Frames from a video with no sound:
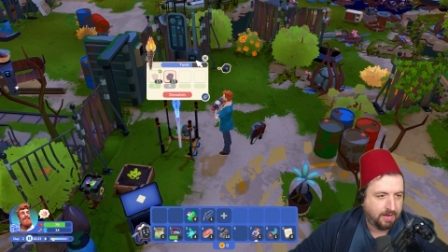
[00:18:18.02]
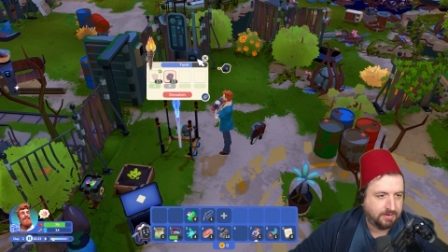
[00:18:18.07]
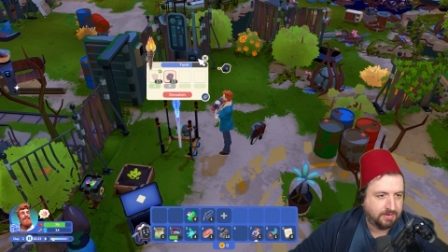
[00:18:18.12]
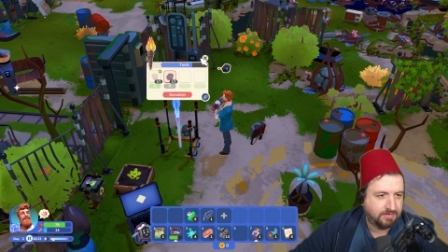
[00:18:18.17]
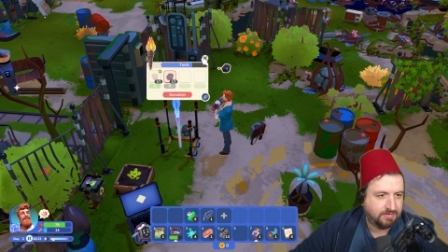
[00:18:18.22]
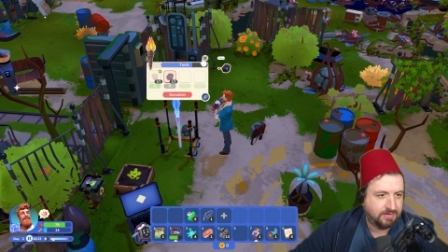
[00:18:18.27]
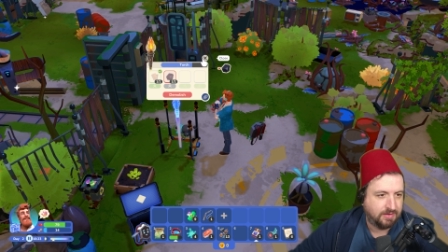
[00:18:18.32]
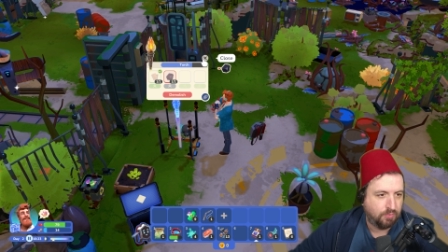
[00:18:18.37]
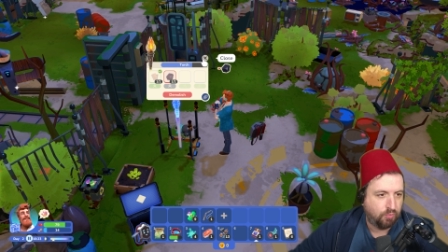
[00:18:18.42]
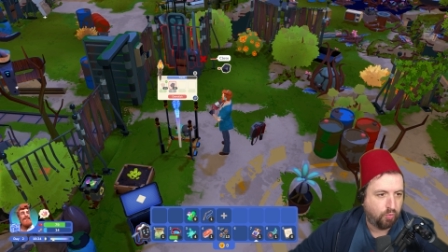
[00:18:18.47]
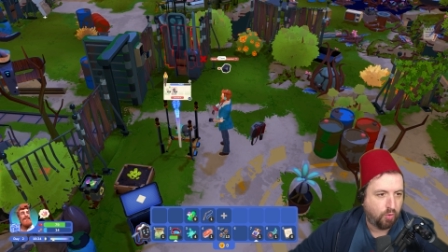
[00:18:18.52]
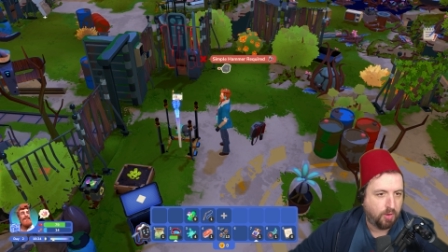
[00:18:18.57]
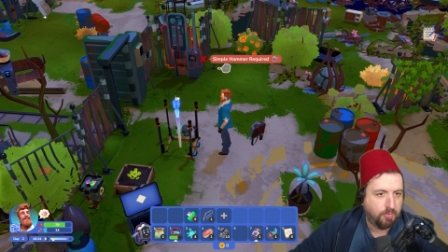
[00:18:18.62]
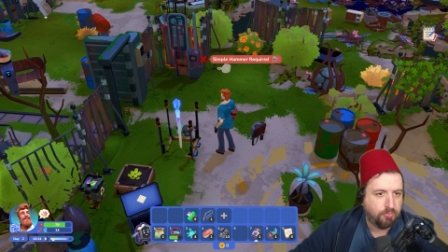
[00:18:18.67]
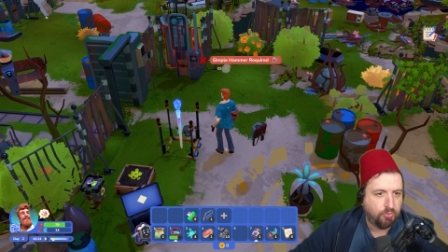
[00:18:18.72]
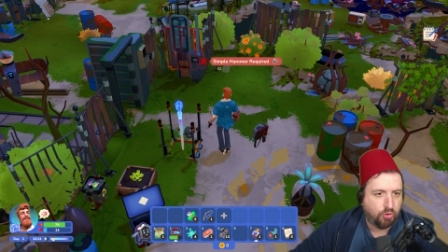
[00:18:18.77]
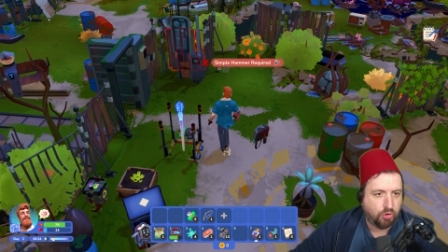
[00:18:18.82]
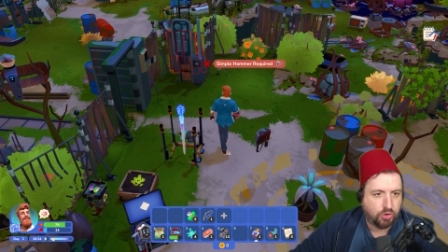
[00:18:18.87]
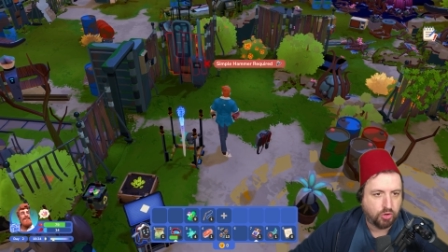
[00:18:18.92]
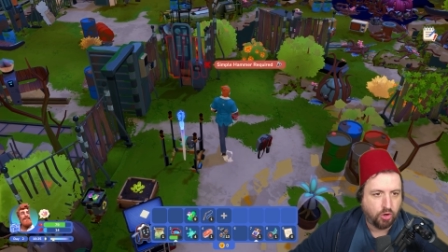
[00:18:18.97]
just need one
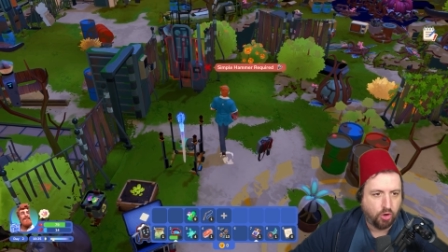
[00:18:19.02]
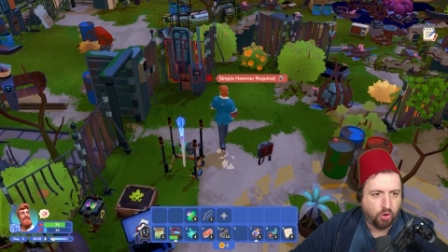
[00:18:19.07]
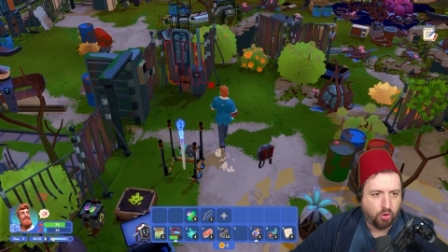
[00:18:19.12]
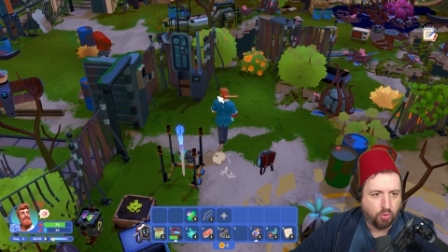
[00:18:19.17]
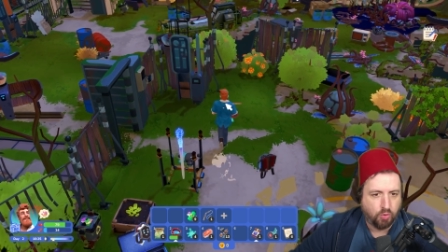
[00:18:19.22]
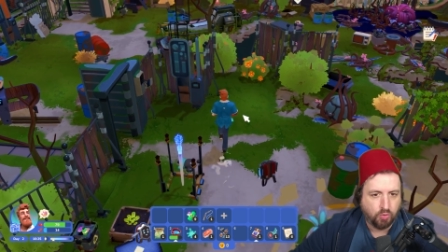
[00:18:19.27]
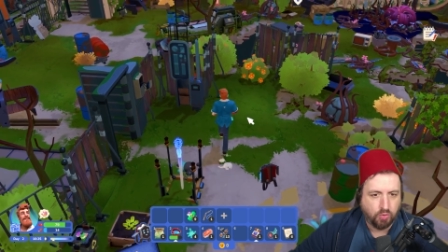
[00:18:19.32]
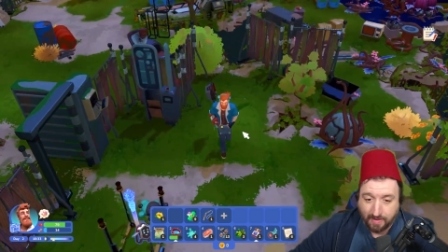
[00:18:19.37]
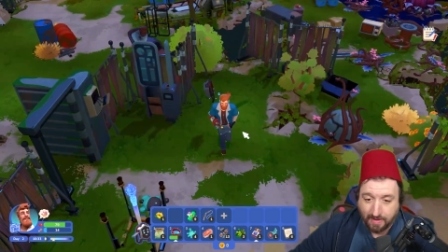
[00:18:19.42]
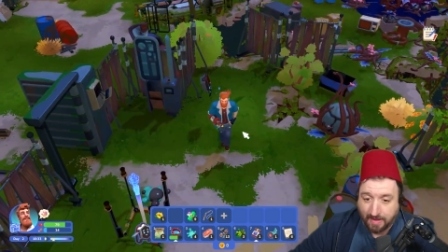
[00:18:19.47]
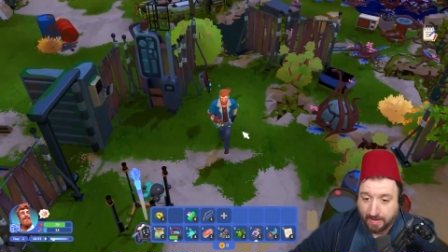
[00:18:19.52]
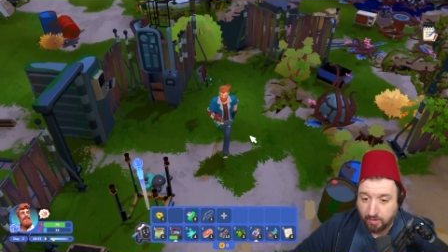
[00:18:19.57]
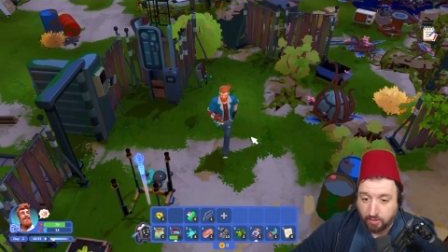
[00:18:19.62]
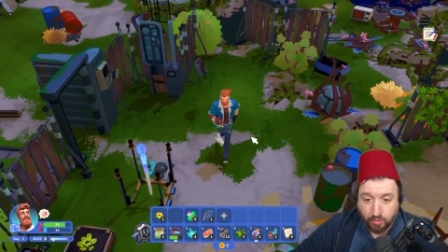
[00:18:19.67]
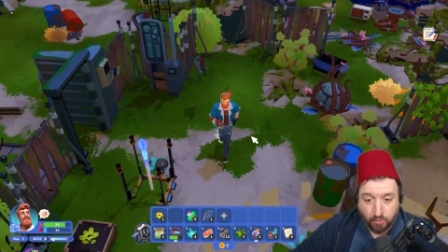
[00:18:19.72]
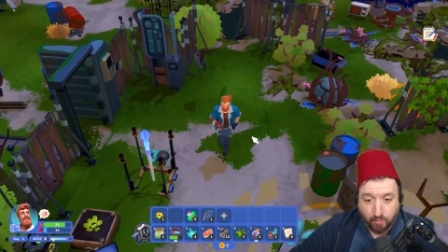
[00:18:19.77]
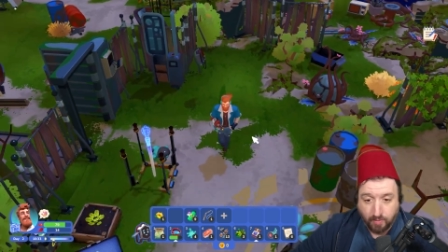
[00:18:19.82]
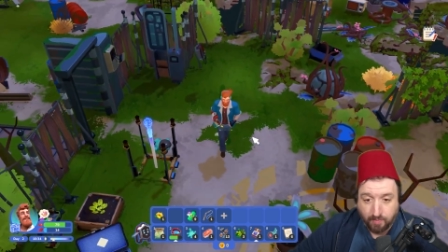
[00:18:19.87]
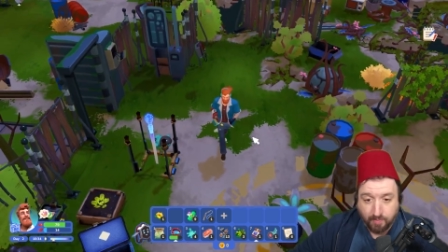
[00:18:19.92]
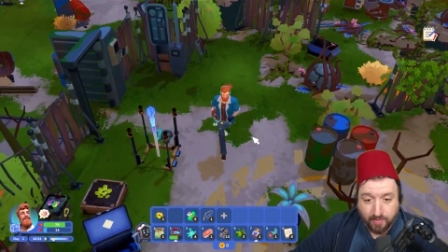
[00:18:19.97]
more coal. And I don't
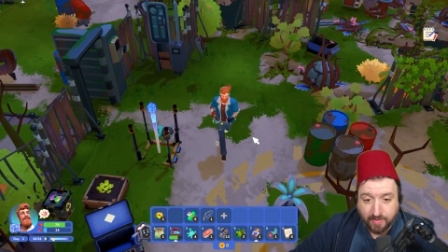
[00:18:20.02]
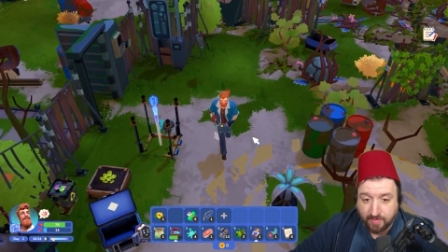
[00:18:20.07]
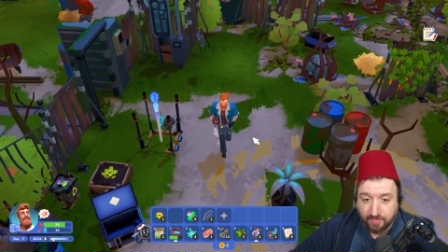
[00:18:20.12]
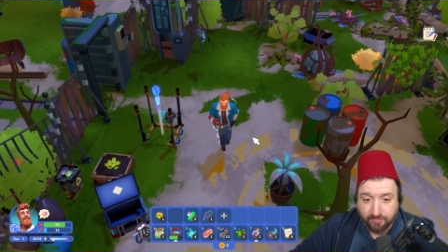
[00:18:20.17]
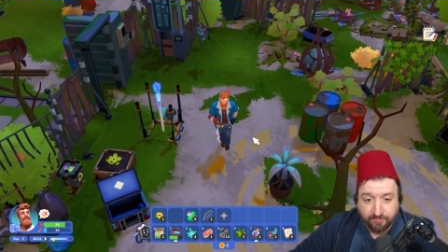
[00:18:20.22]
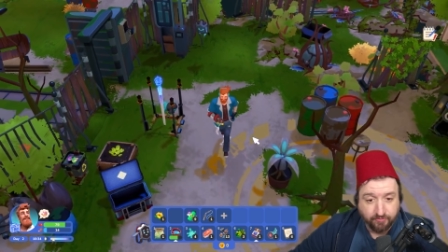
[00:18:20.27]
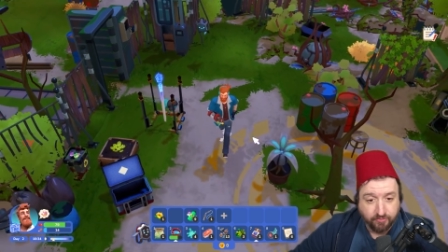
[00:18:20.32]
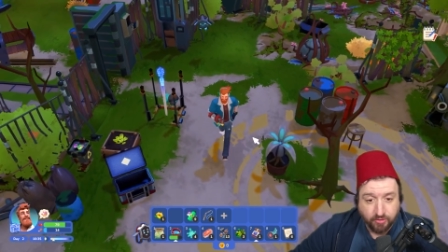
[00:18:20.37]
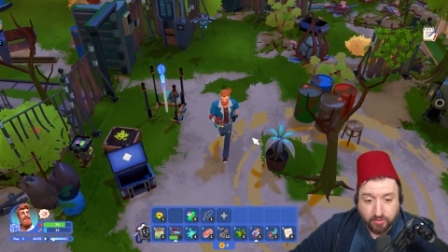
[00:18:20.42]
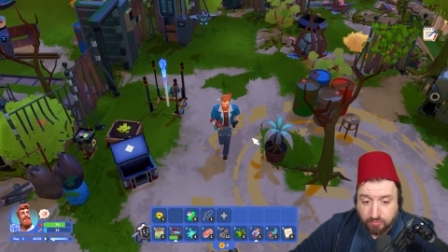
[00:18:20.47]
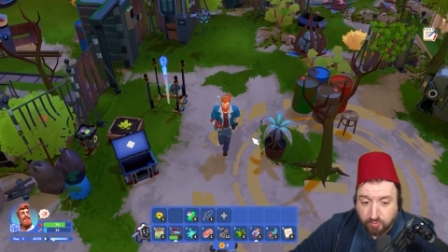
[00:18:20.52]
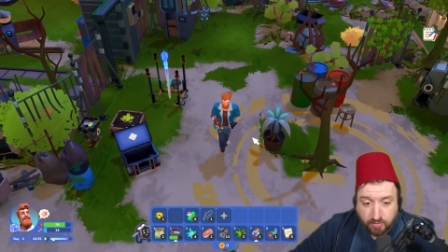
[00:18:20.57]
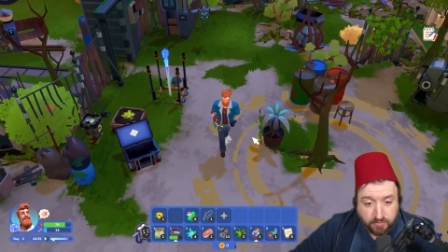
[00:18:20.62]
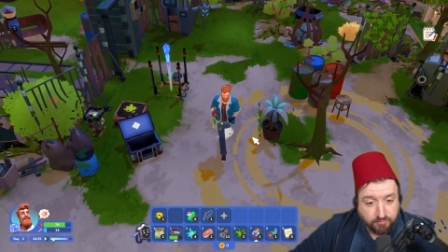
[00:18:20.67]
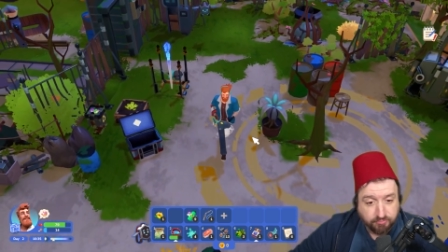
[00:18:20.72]
know where we got the first one